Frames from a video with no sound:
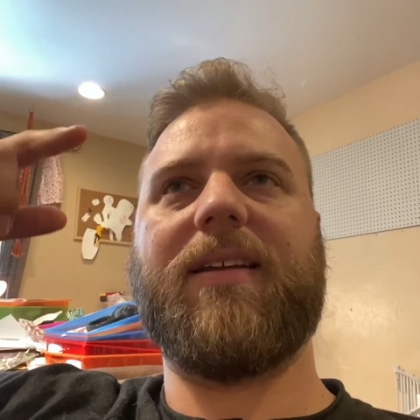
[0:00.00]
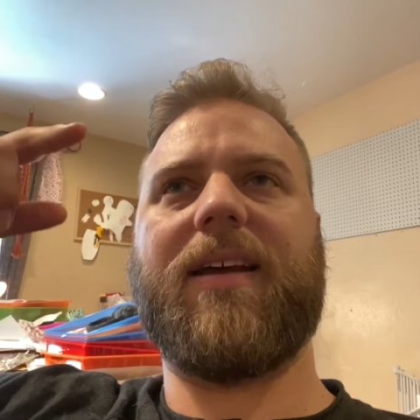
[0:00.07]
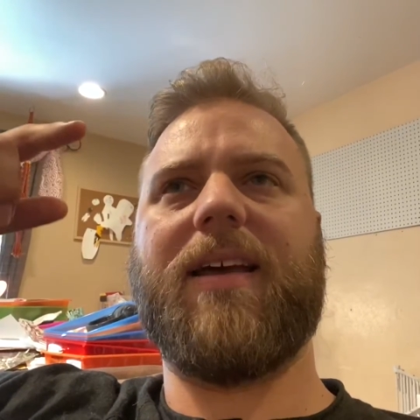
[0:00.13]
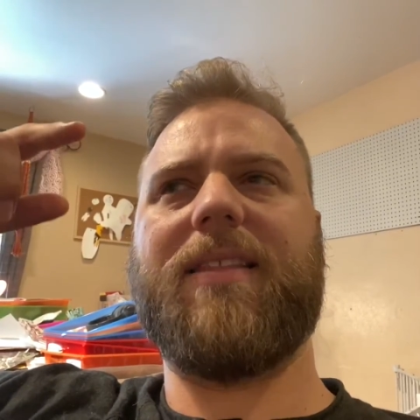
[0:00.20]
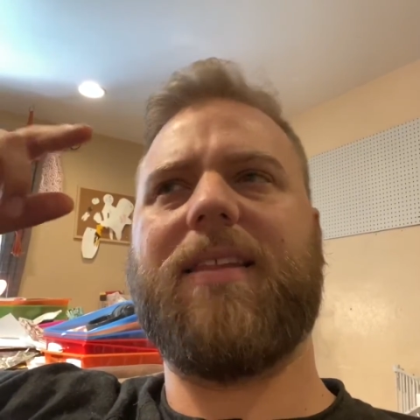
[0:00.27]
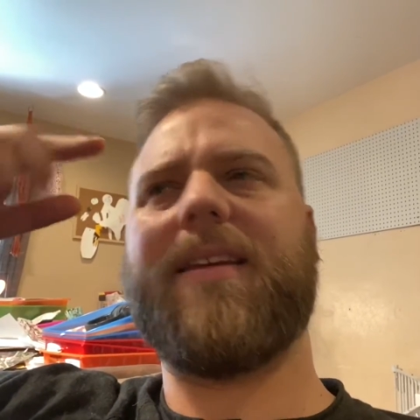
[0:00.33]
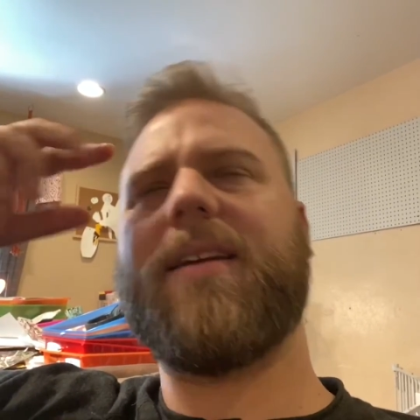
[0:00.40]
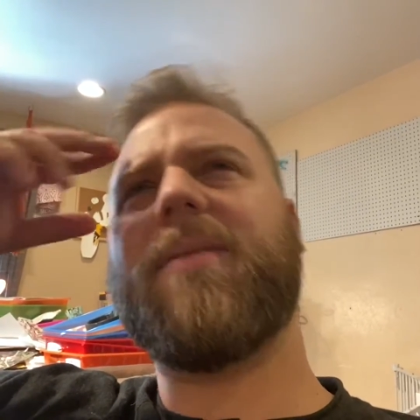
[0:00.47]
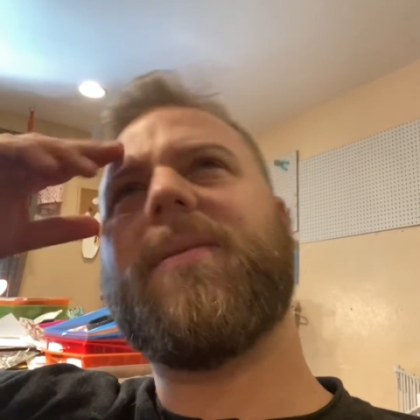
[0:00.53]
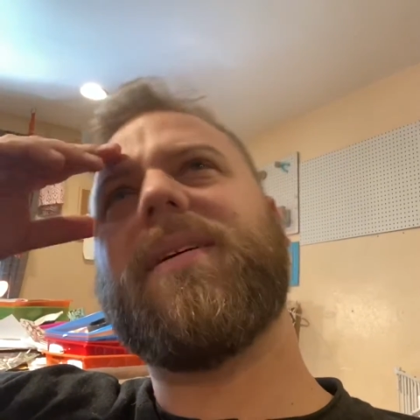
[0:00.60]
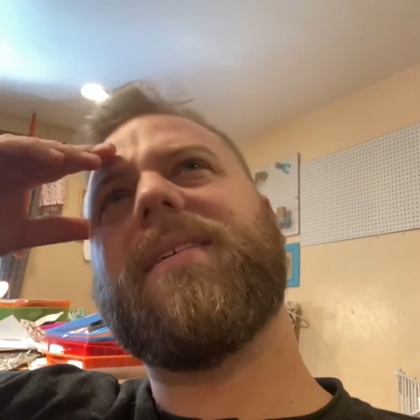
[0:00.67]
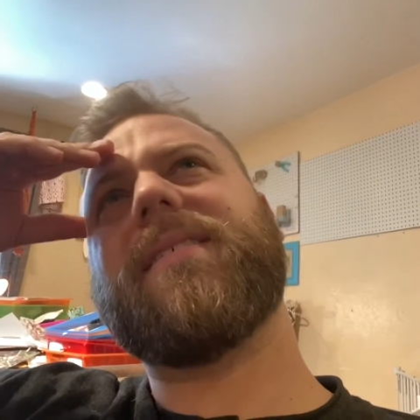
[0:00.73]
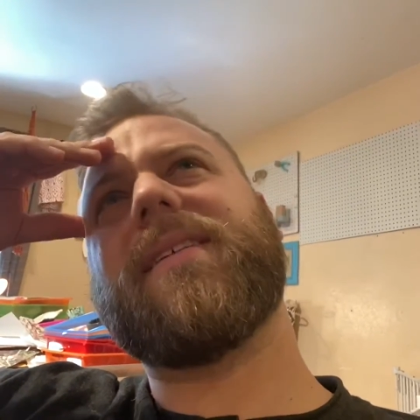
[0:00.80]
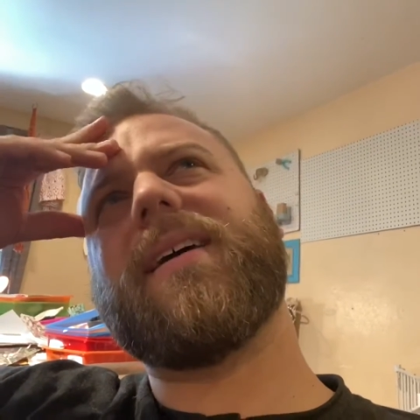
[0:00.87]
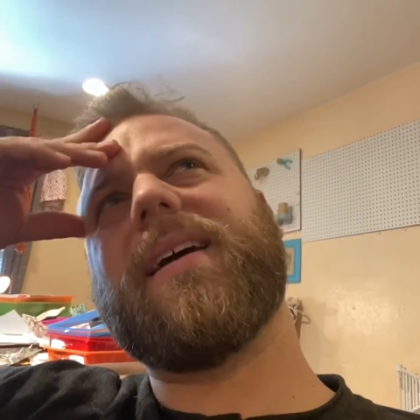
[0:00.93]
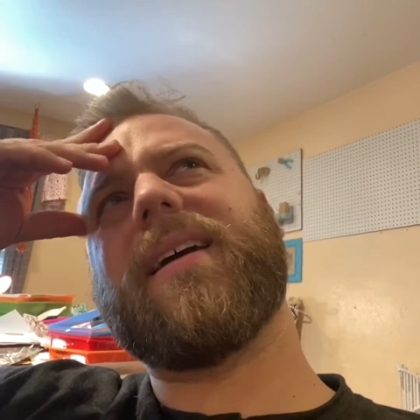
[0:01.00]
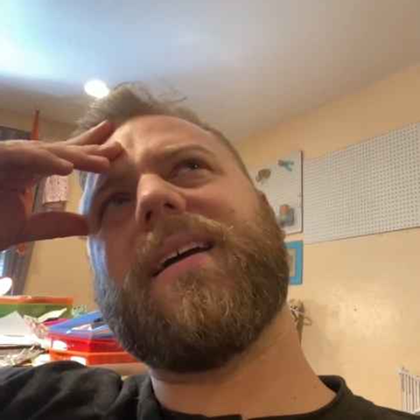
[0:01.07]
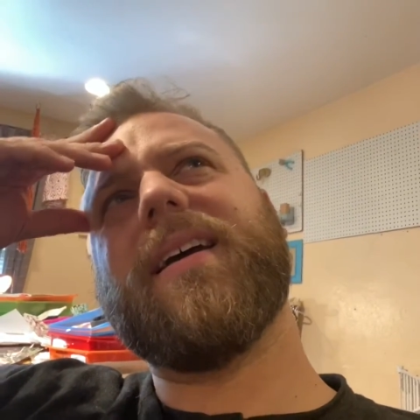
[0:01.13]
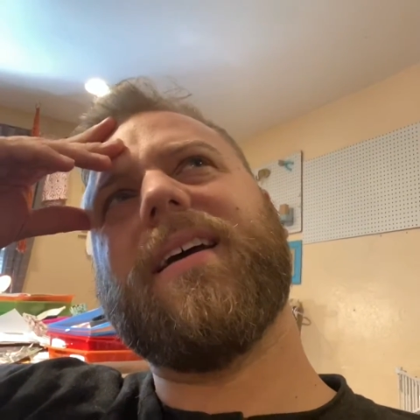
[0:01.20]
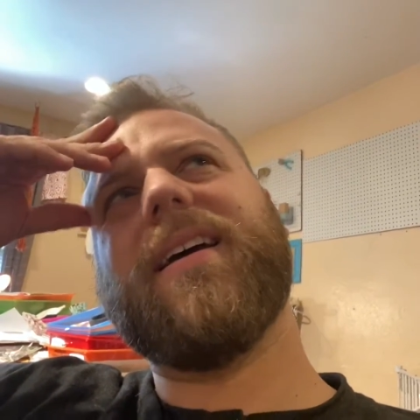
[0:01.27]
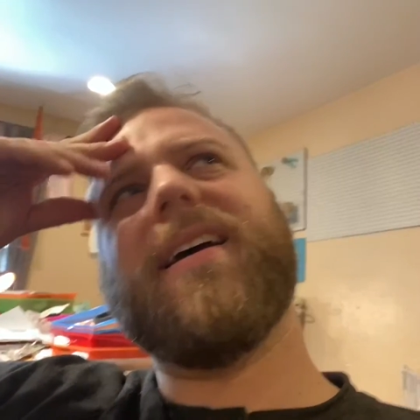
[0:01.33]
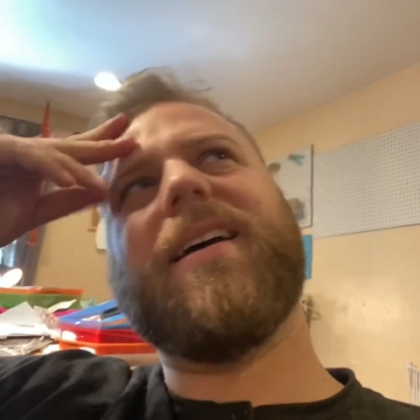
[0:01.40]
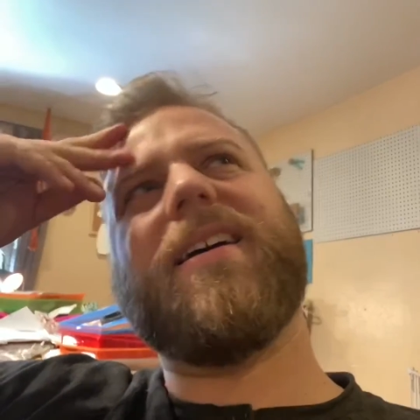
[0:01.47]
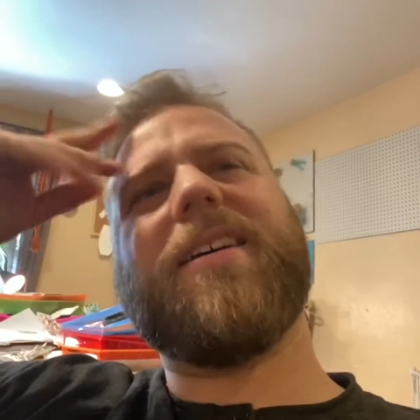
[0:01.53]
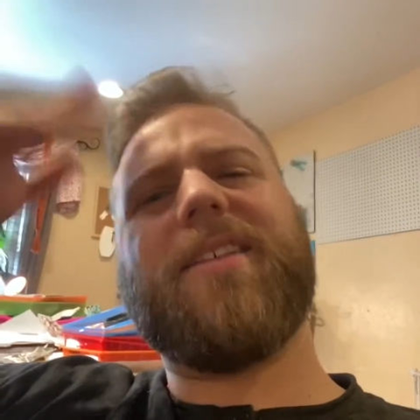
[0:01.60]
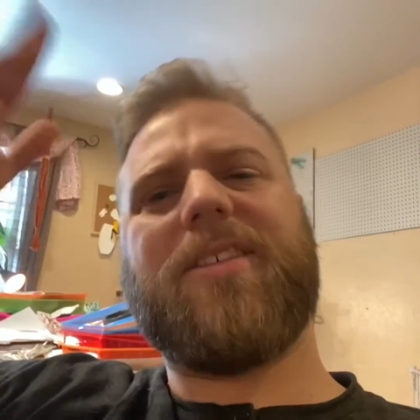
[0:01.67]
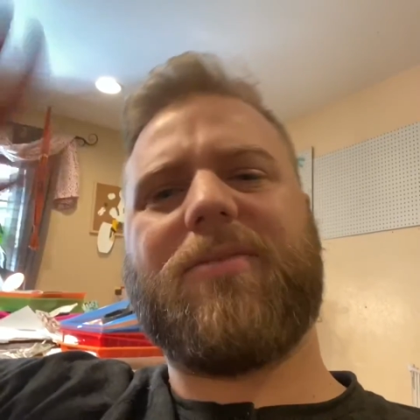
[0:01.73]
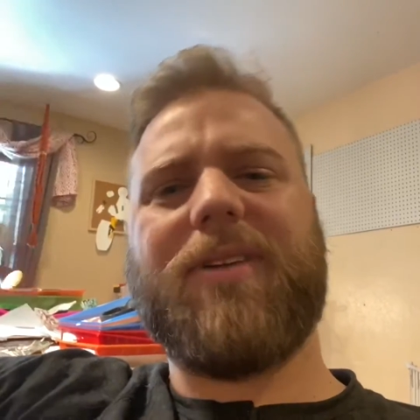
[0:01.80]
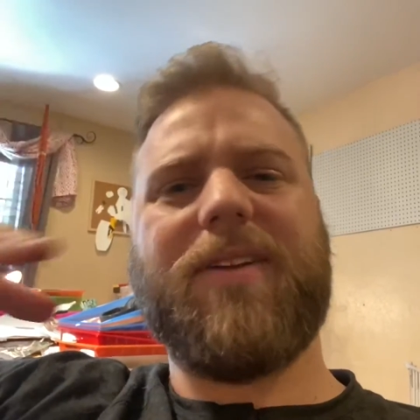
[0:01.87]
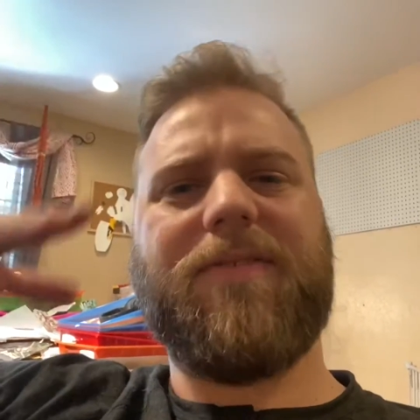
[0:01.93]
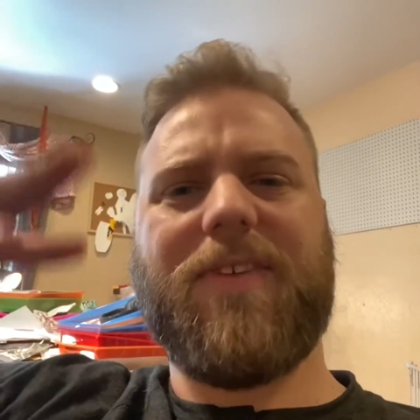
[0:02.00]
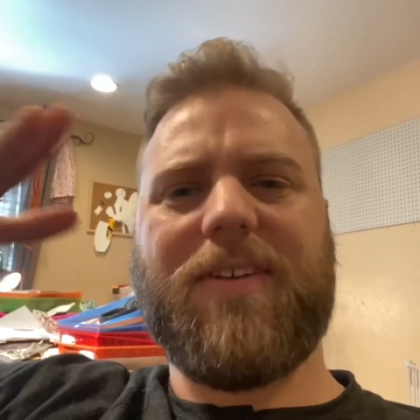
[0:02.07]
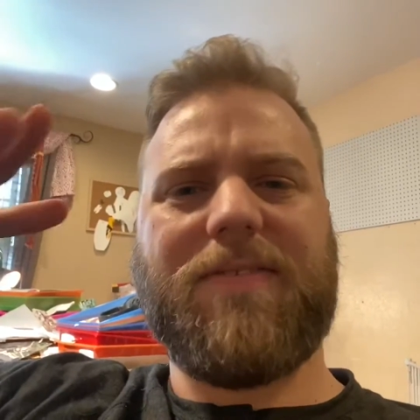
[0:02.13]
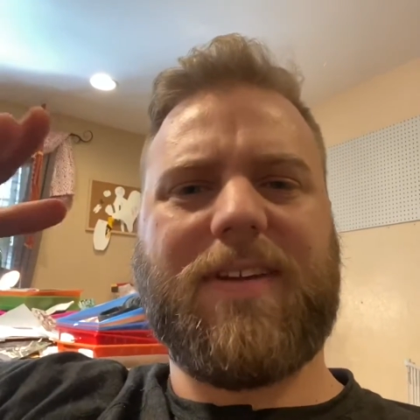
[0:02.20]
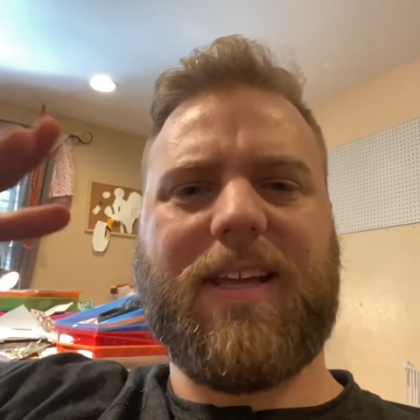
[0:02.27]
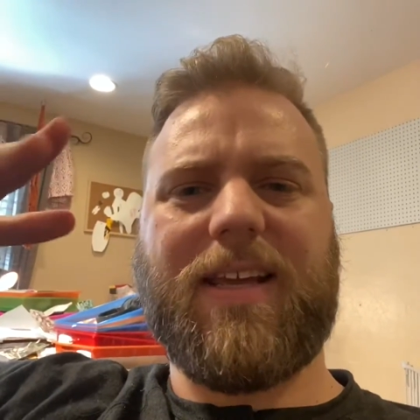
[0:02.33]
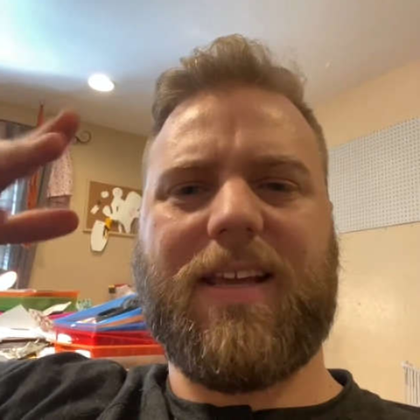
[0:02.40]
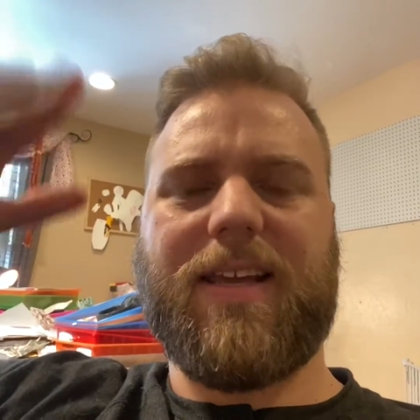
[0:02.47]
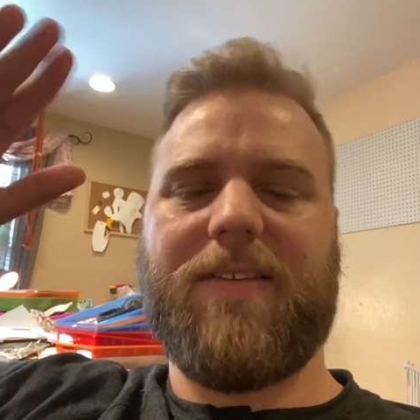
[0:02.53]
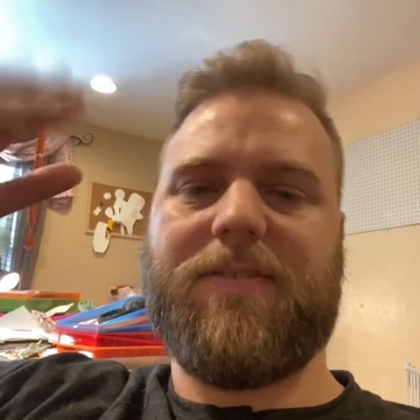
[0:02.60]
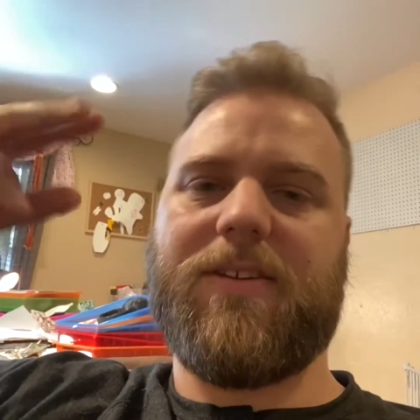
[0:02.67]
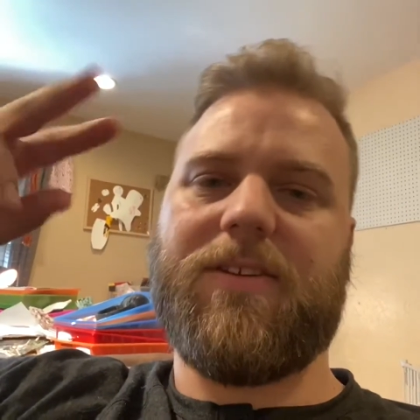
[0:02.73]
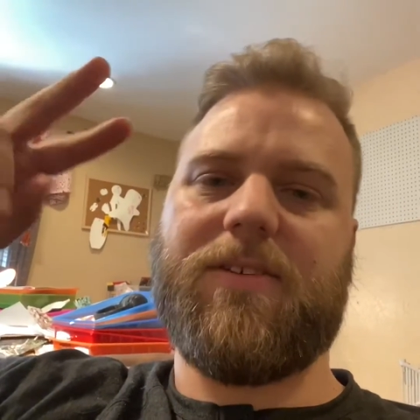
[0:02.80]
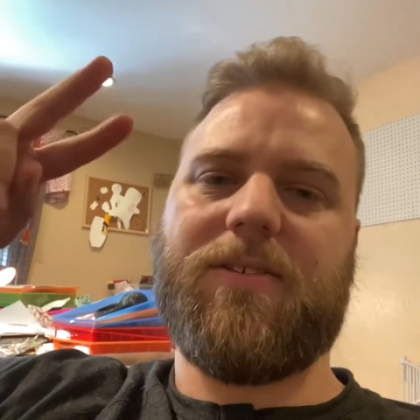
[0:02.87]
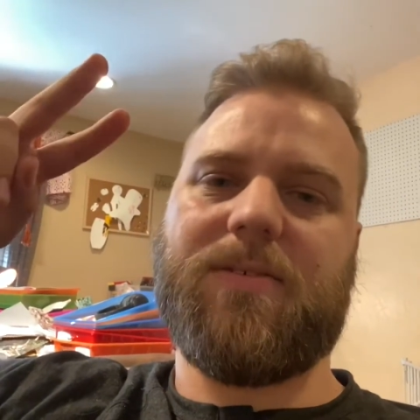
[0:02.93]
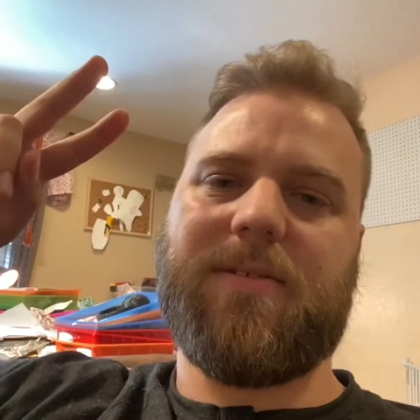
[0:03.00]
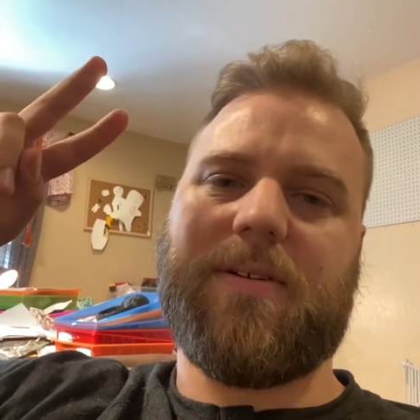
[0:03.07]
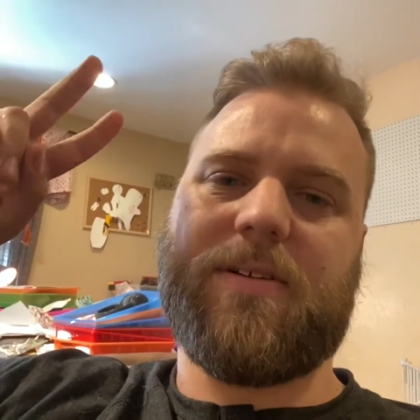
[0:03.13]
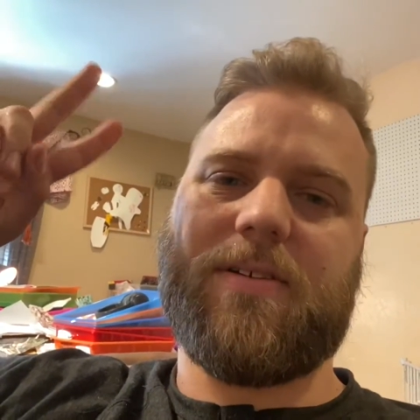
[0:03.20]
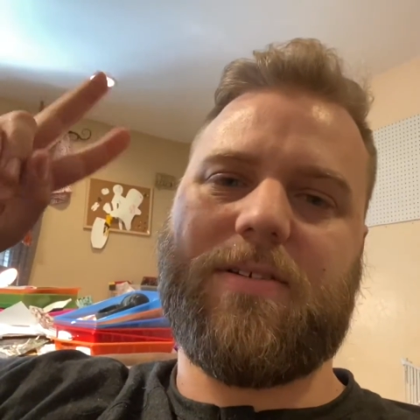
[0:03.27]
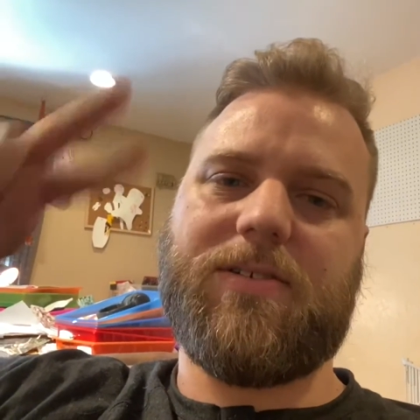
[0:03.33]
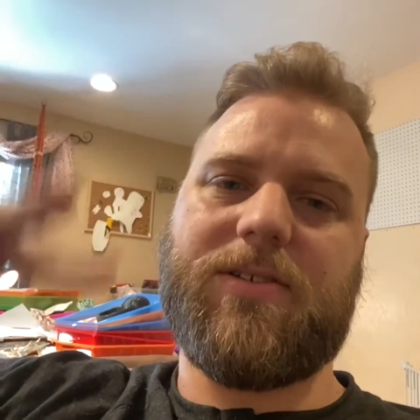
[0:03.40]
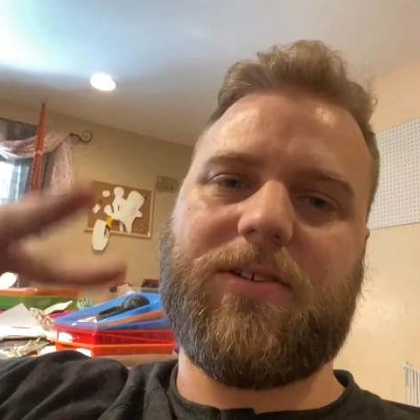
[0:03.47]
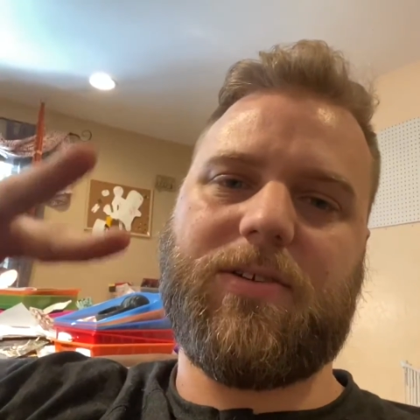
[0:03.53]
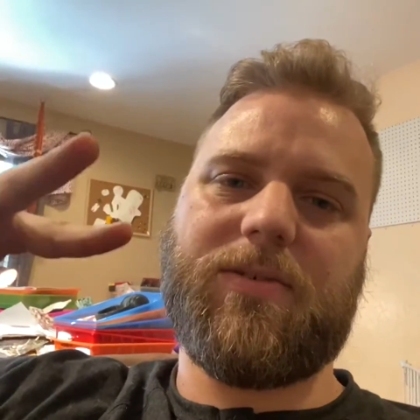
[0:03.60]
I think it was like $3.50 if you do